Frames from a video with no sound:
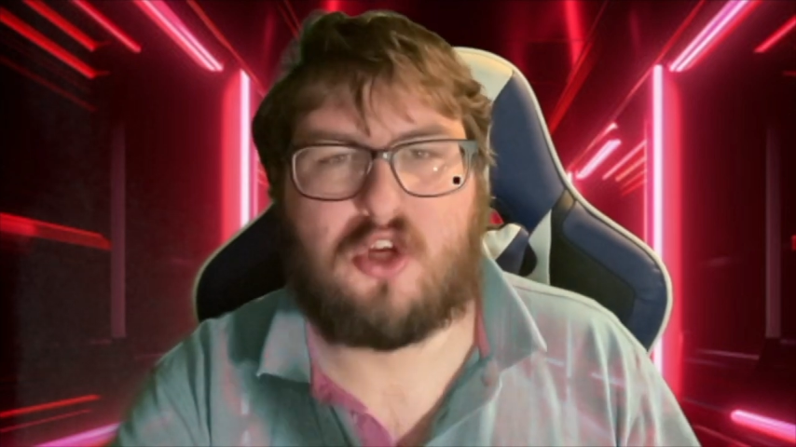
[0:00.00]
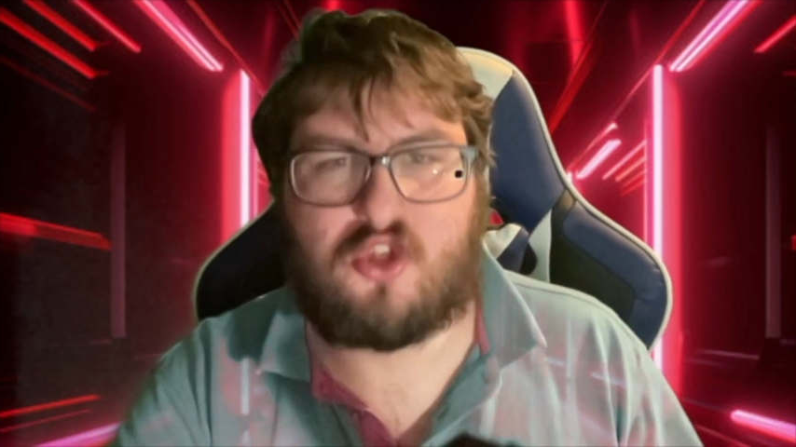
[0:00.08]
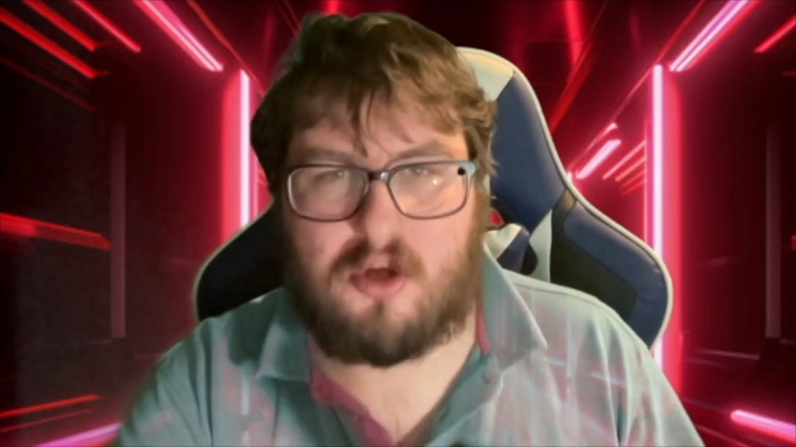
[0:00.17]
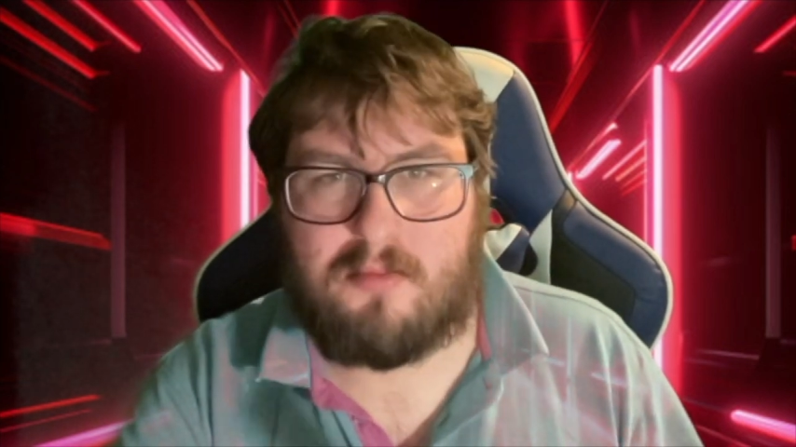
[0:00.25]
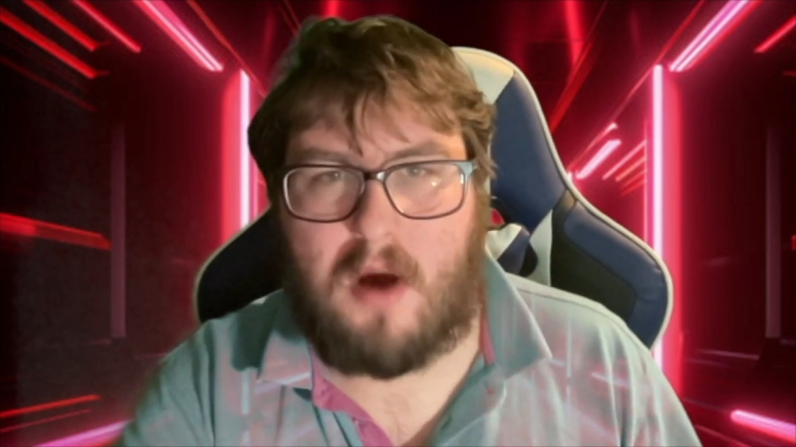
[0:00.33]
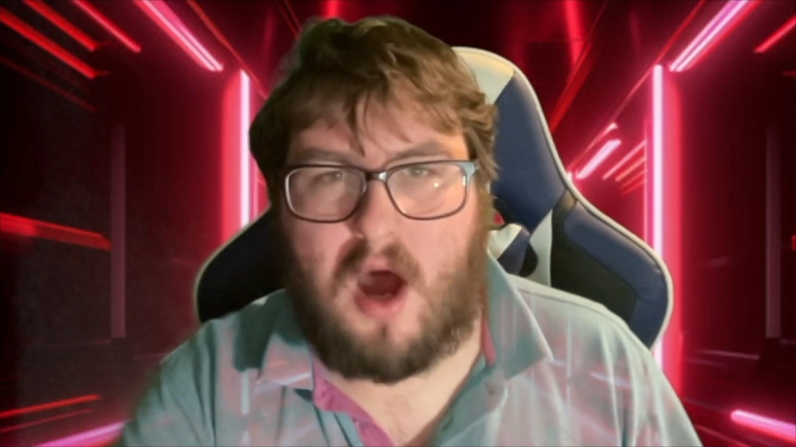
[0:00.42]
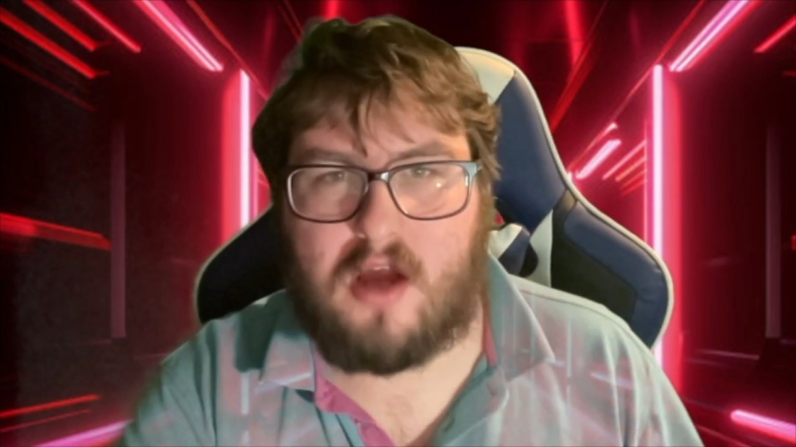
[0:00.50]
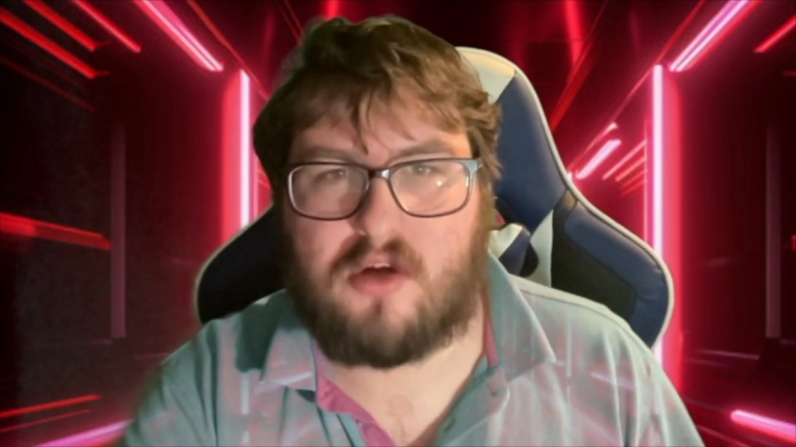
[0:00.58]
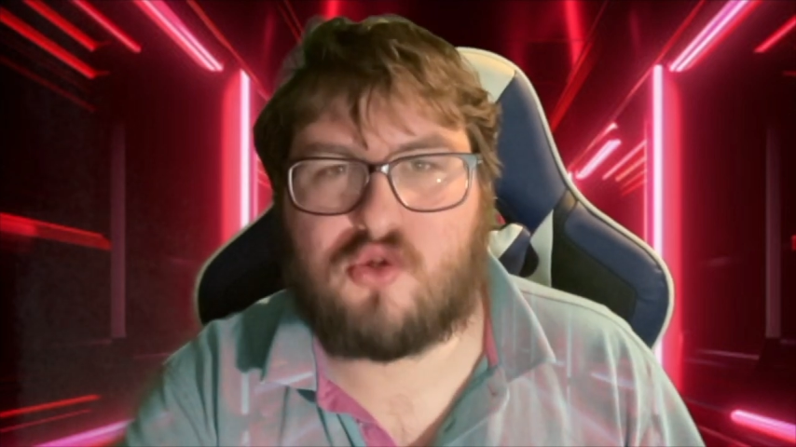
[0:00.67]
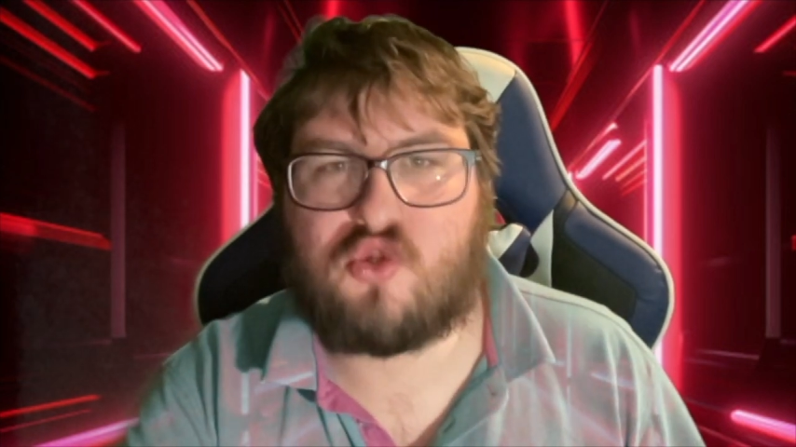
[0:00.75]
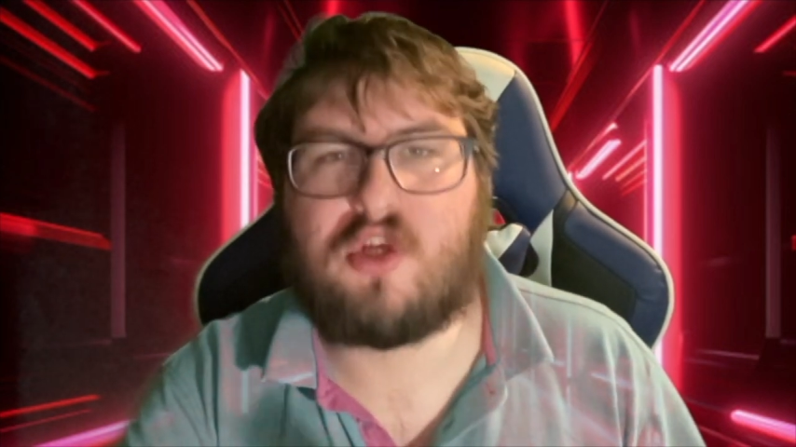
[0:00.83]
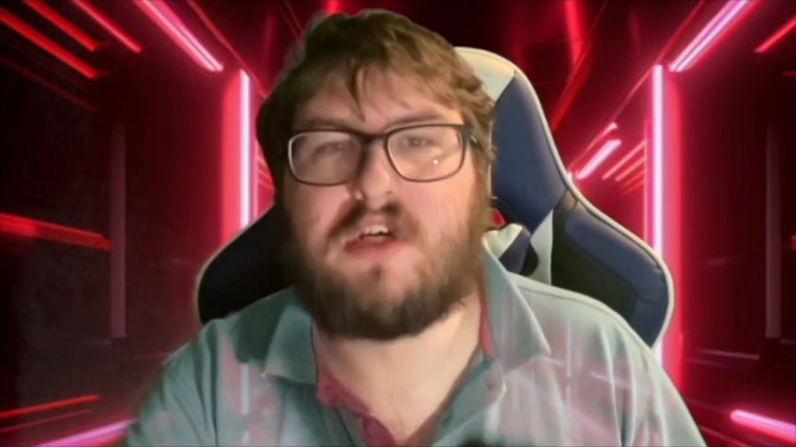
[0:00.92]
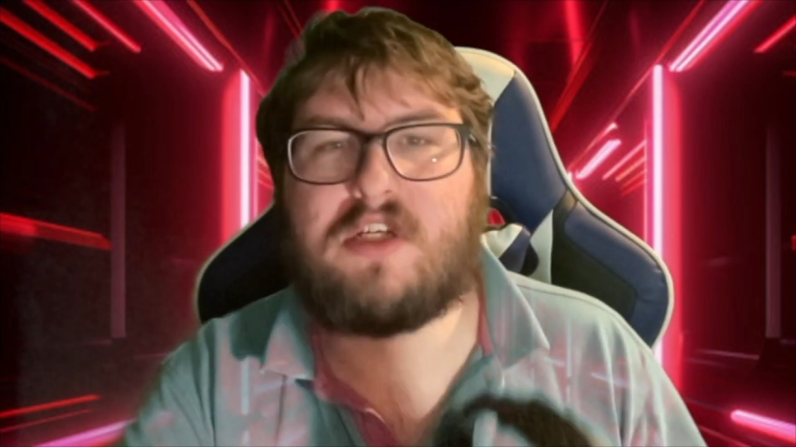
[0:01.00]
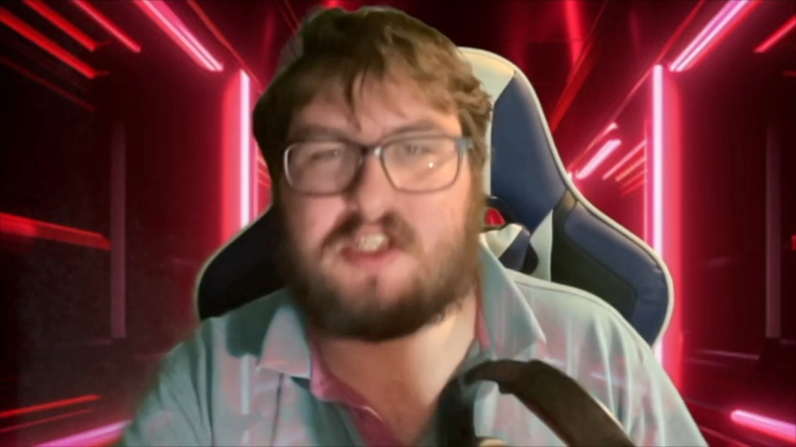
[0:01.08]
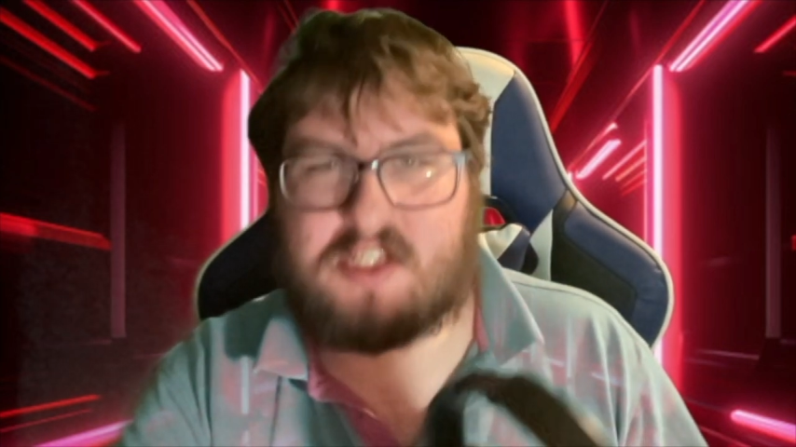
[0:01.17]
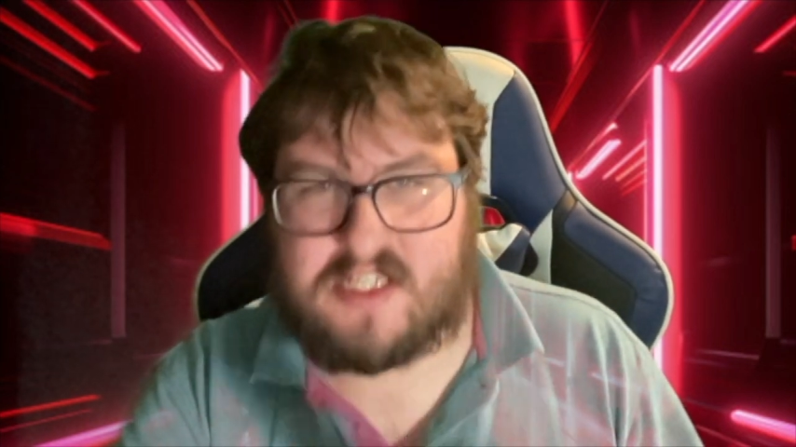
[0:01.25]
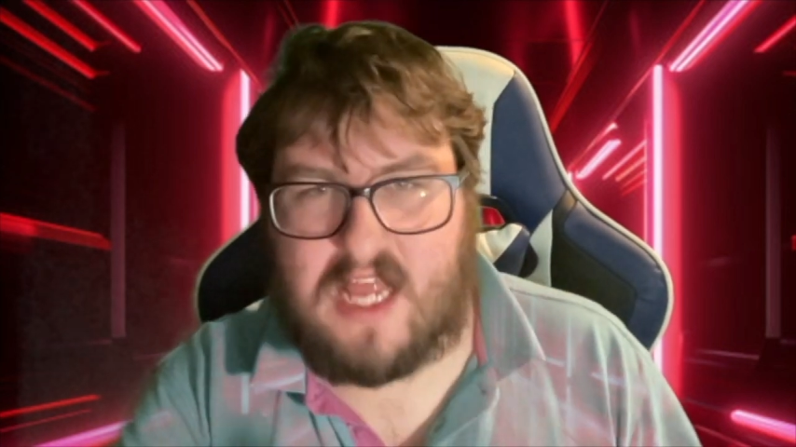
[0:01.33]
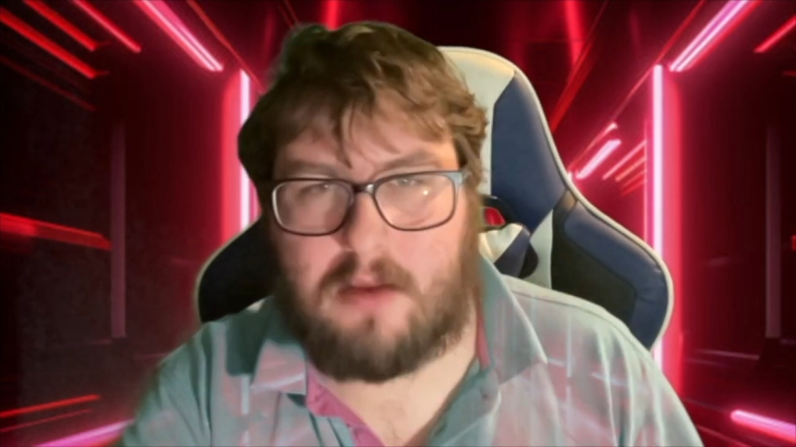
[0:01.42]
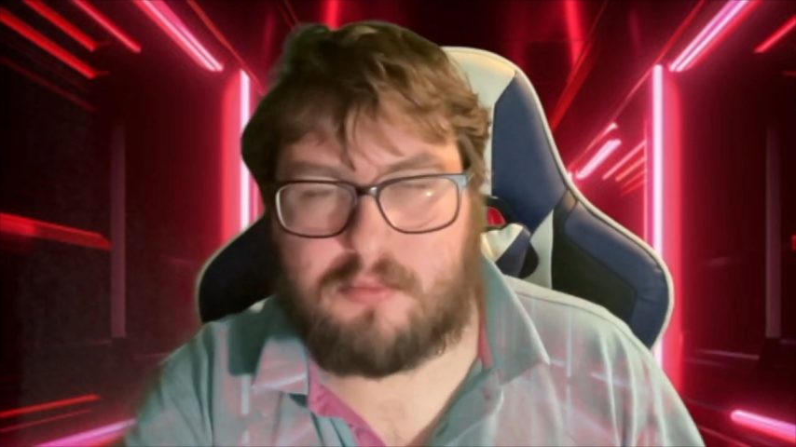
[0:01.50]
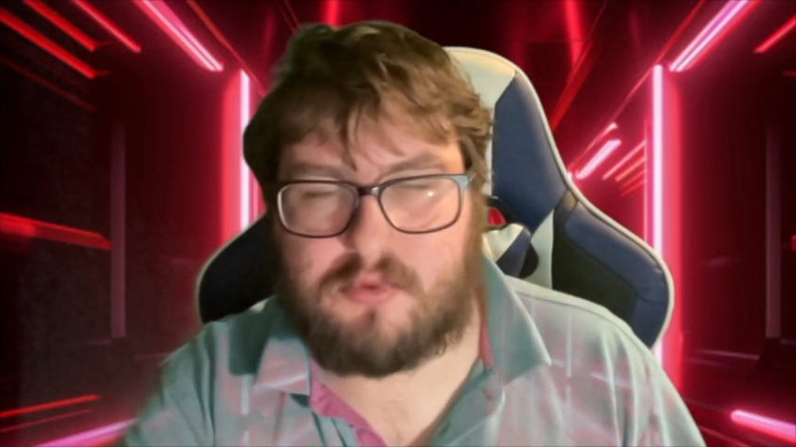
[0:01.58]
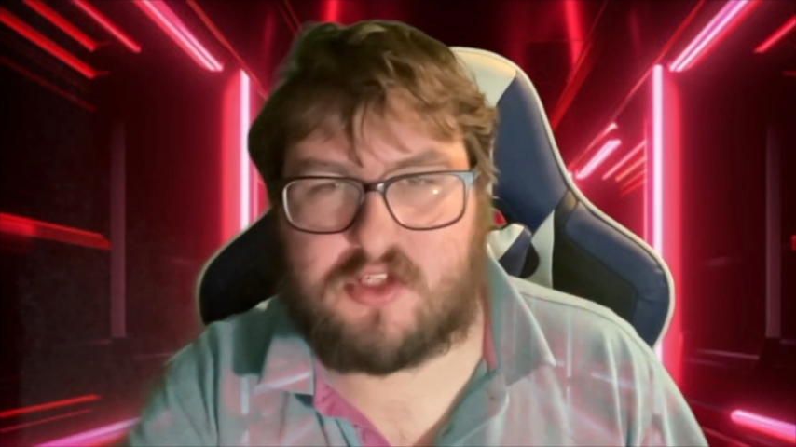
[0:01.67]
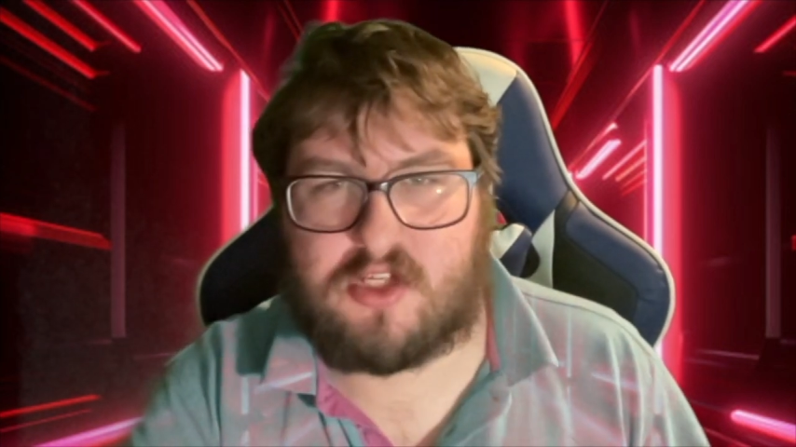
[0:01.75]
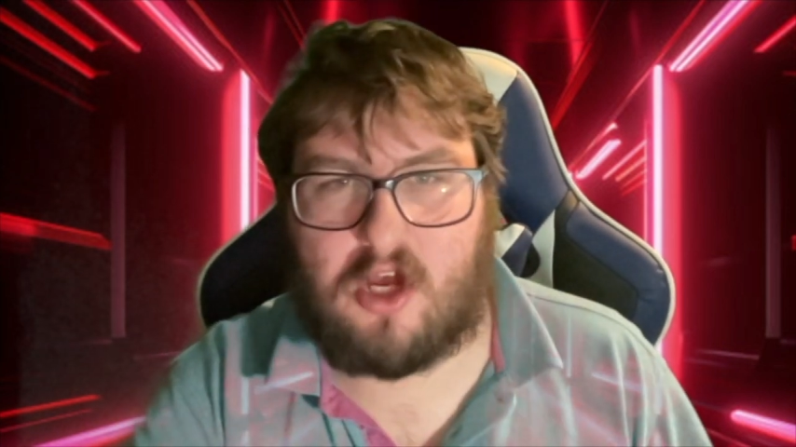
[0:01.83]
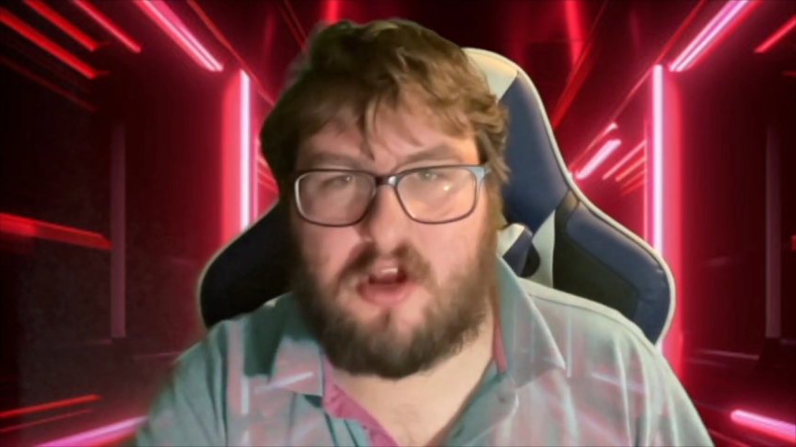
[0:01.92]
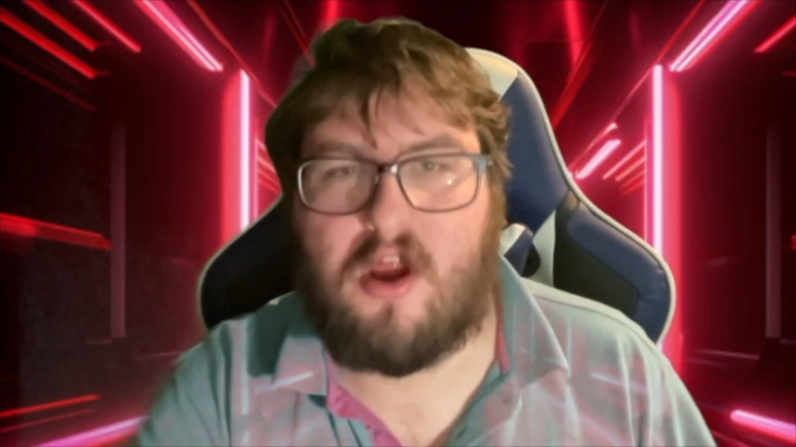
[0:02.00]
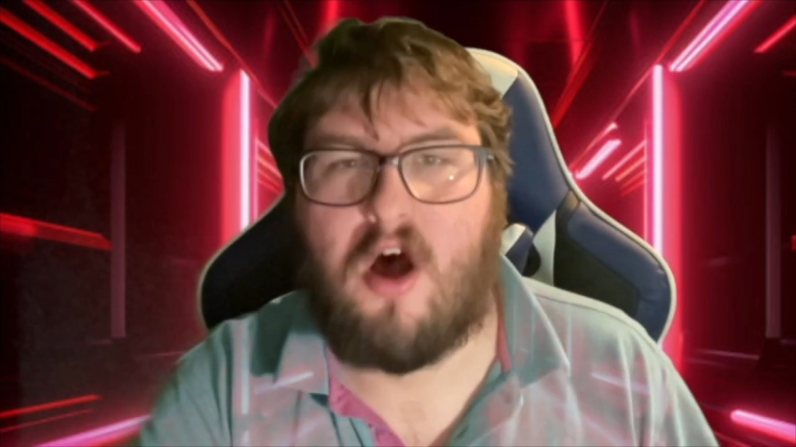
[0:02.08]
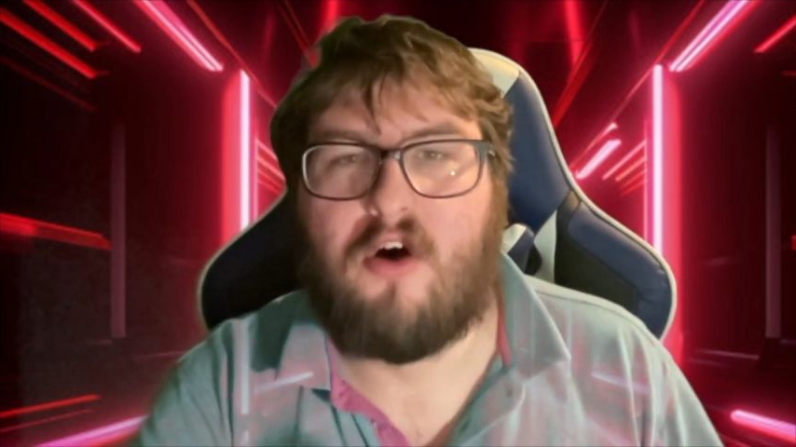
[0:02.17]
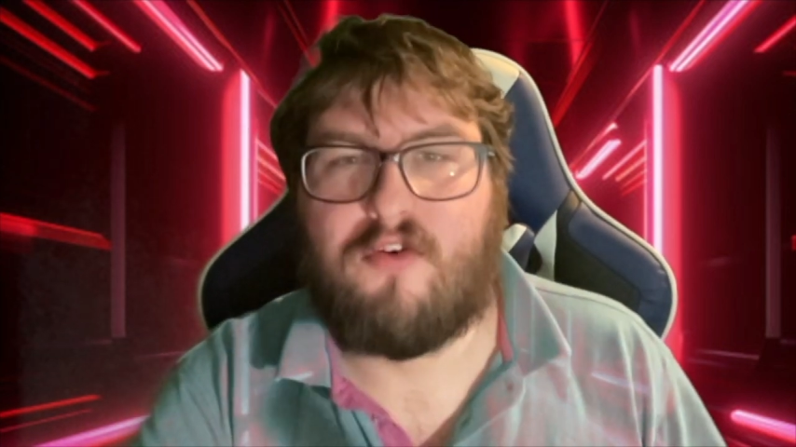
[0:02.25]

to Myles Stepson